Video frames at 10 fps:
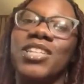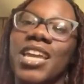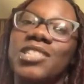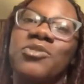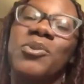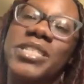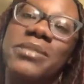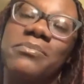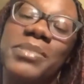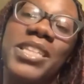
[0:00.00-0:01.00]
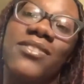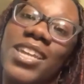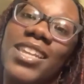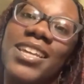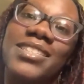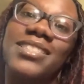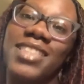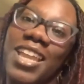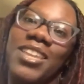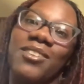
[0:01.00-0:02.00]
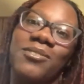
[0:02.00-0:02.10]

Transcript: Geddis for always believing in us. Thank you.